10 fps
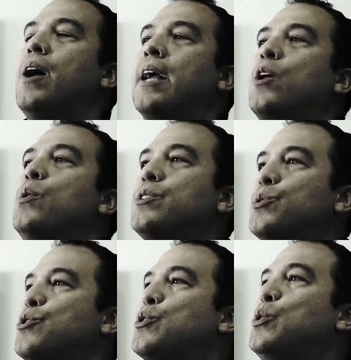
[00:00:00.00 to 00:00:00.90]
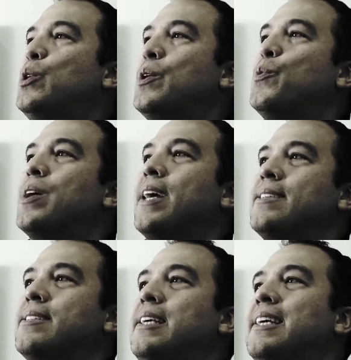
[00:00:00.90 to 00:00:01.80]
I go into a school and what I
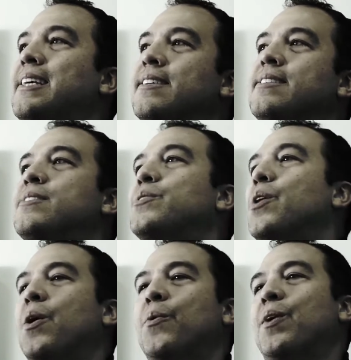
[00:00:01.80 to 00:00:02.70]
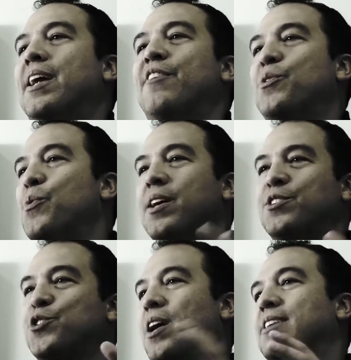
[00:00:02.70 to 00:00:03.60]
see is what
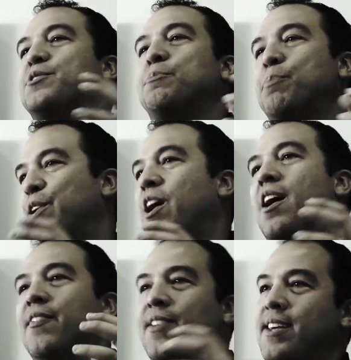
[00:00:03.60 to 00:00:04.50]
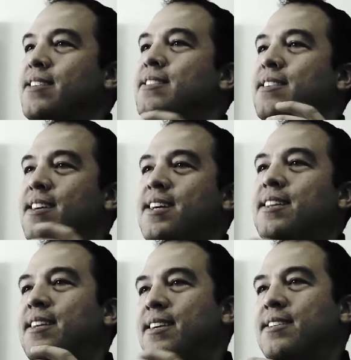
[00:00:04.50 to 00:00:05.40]
everyone tries to put on these
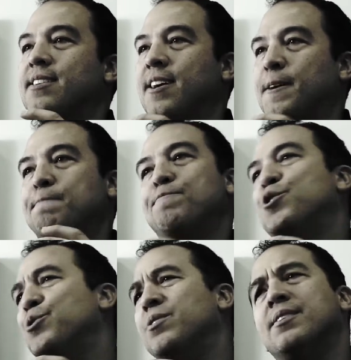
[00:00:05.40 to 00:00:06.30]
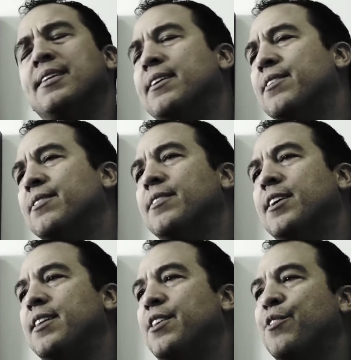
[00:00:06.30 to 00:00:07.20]
these um, students, and they're
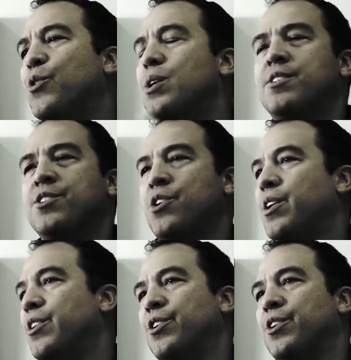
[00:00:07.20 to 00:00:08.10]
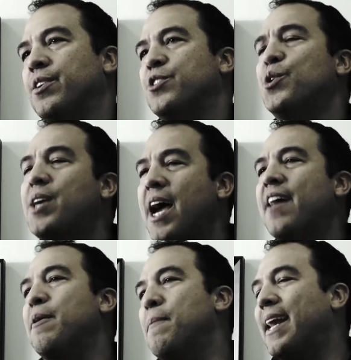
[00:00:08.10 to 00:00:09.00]
their voices aren't heard. So yeah,
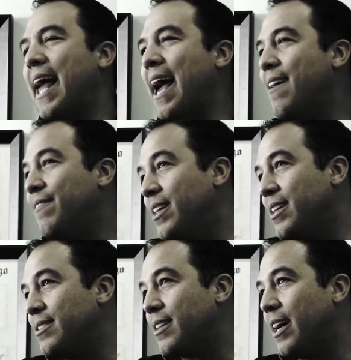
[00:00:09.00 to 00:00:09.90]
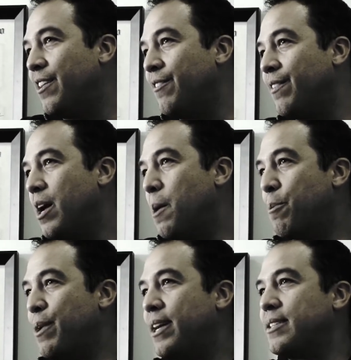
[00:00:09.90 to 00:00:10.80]
they might have these kind of
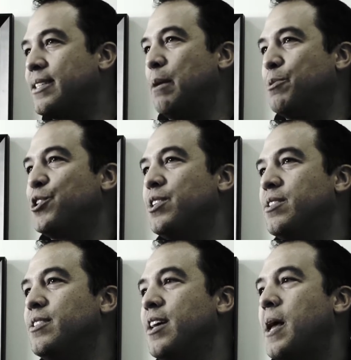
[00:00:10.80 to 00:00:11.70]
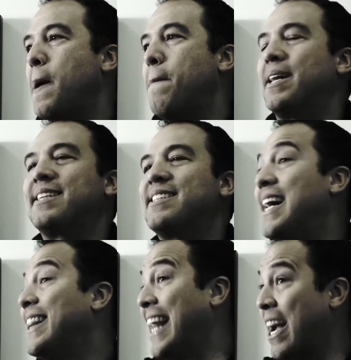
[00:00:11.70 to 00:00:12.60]
preconceptions, but it's
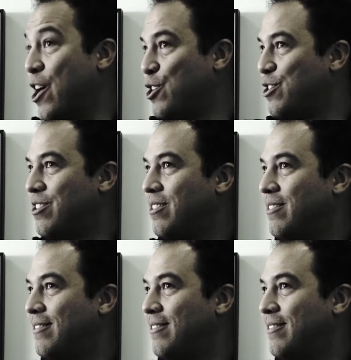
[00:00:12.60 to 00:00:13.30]
not theirs.